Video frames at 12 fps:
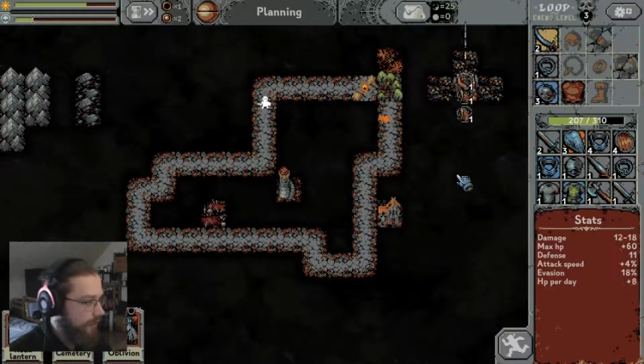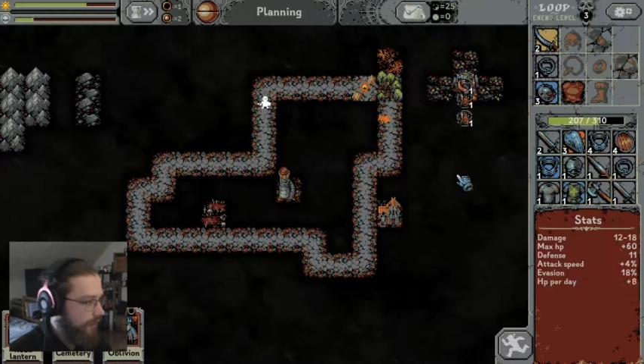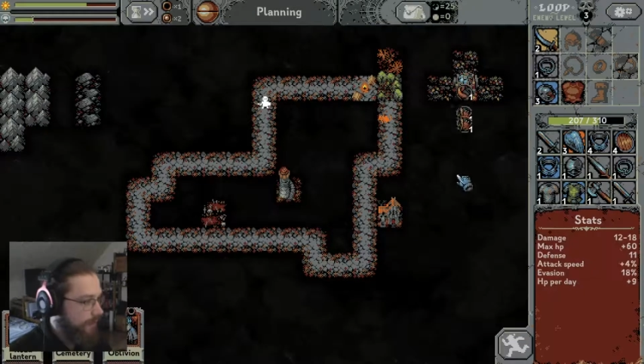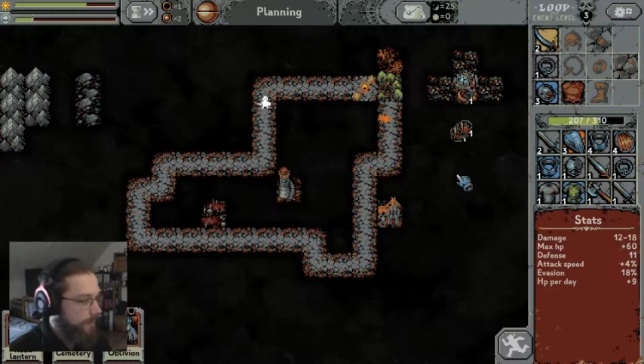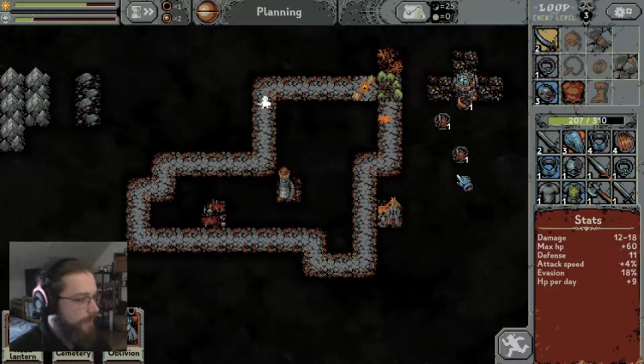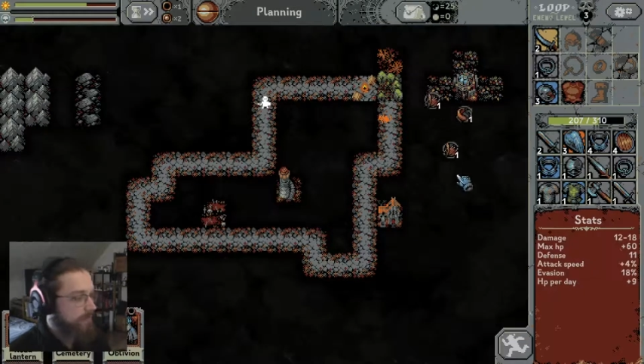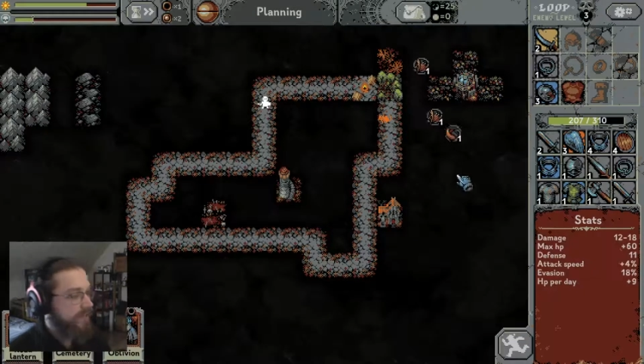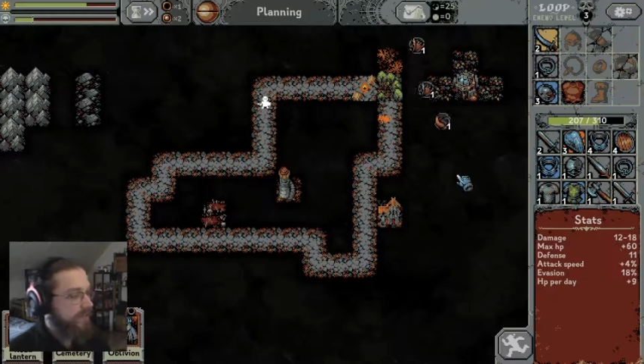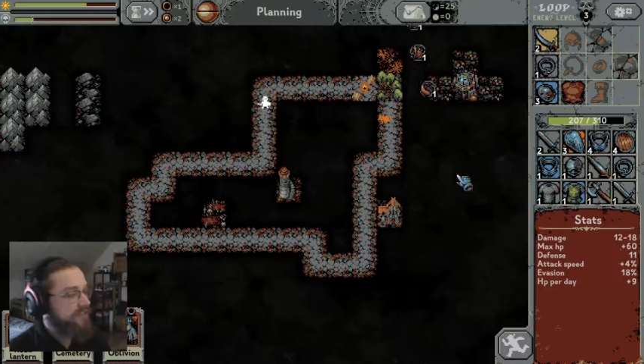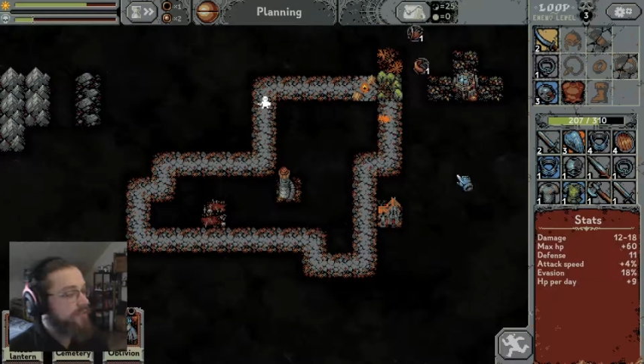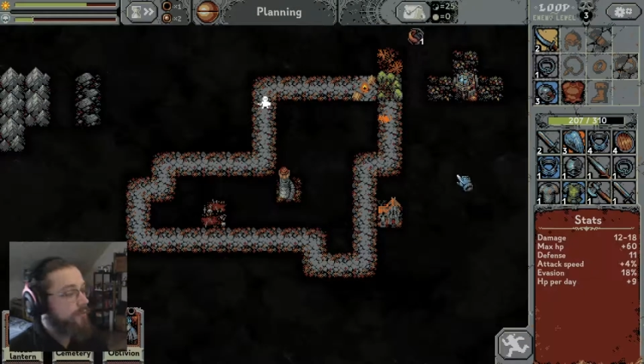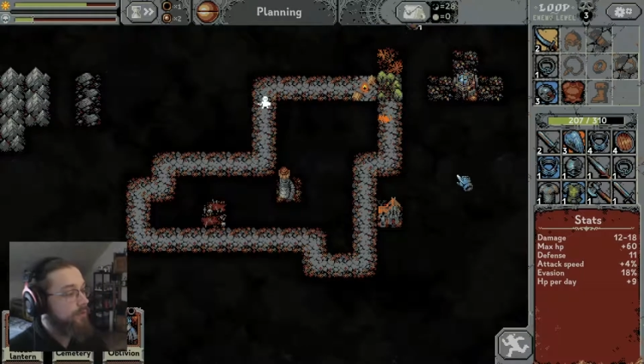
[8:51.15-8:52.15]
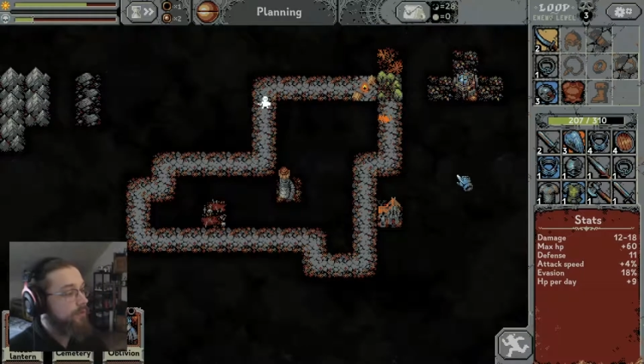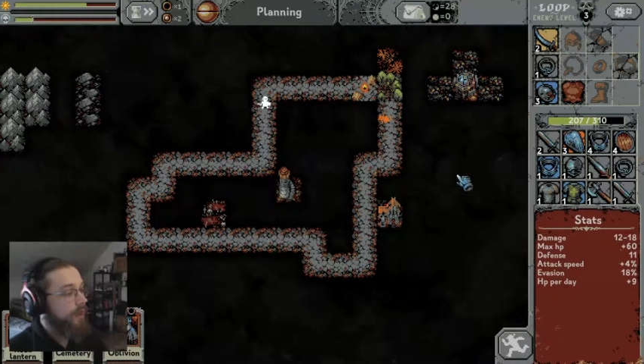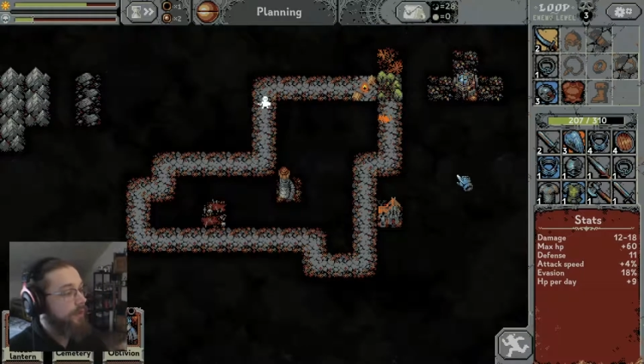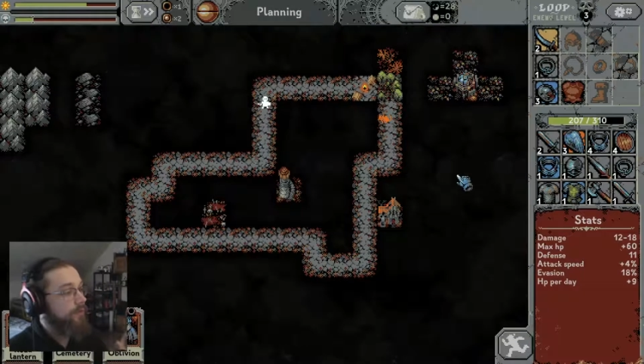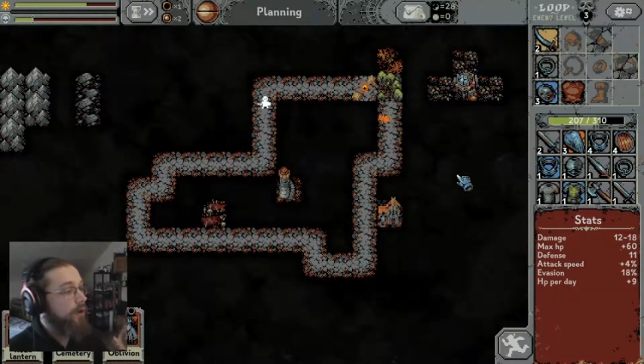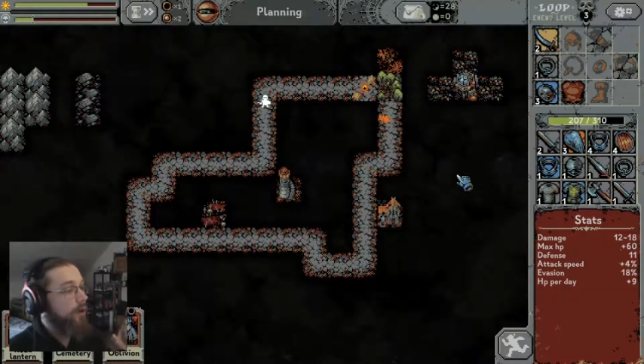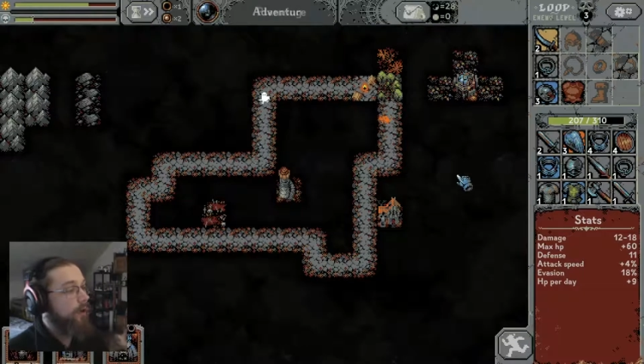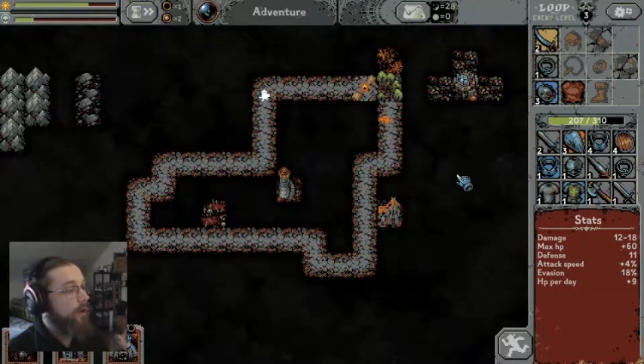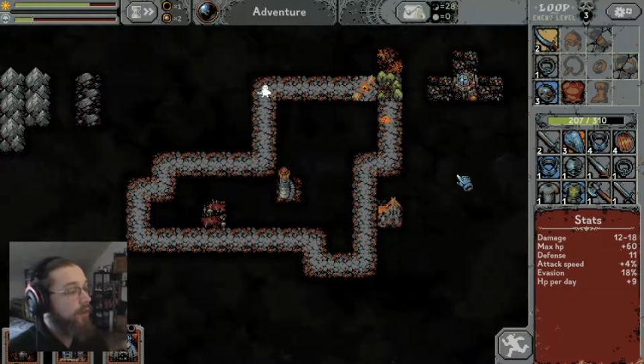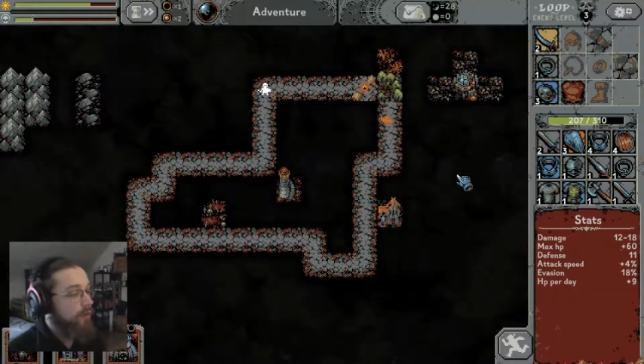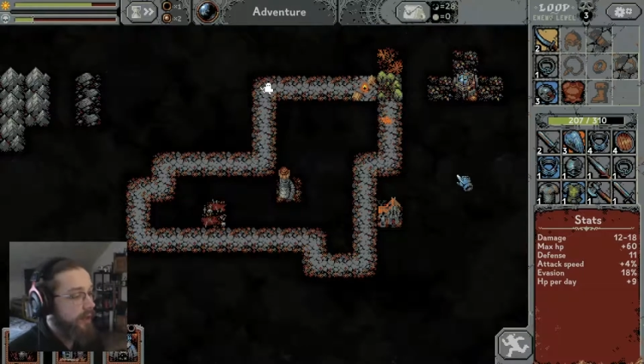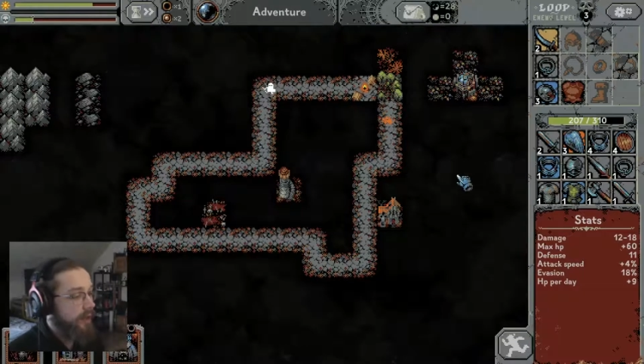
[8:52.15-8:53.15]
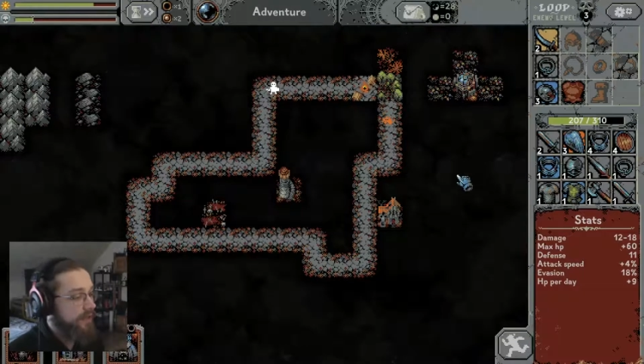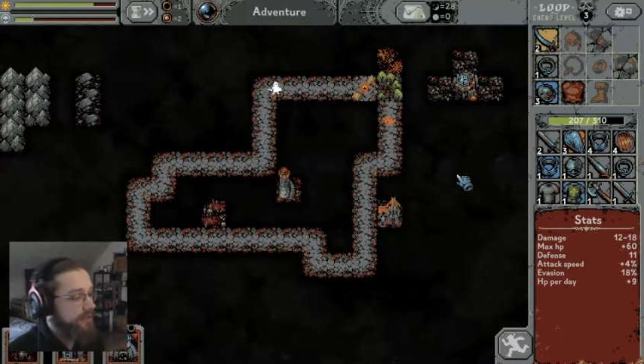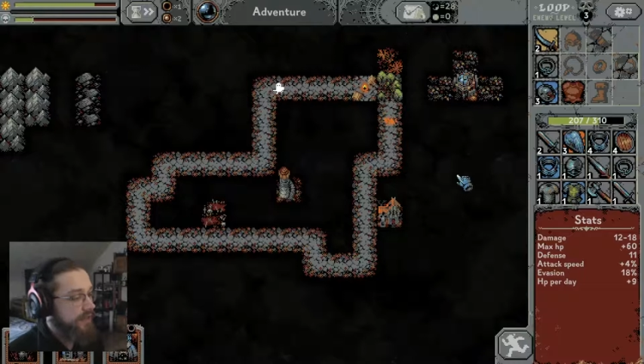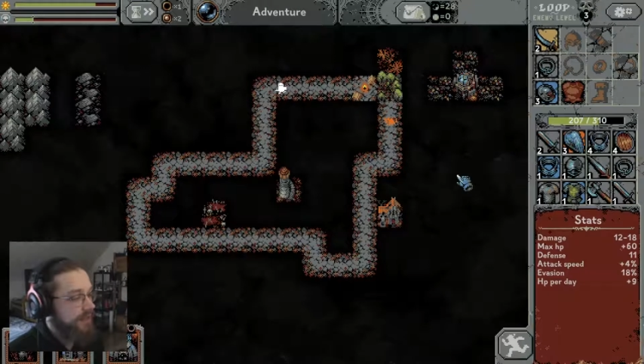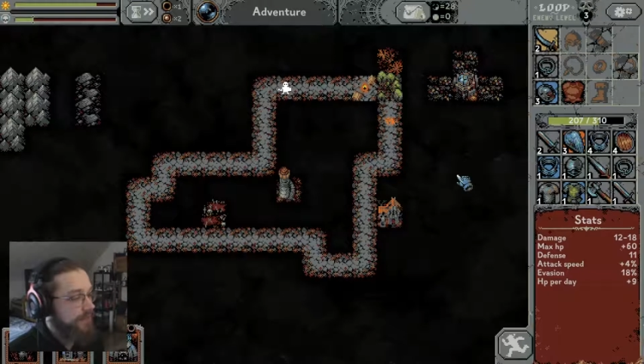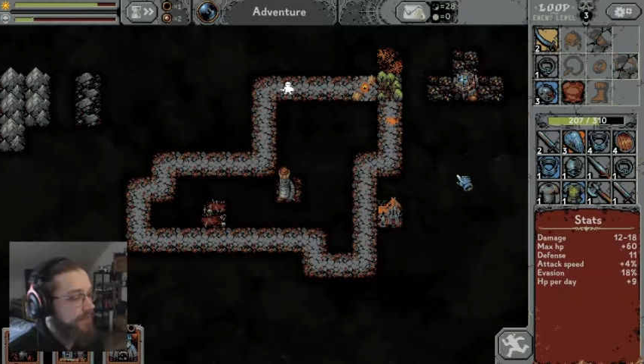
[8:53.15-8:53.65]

But so you have always like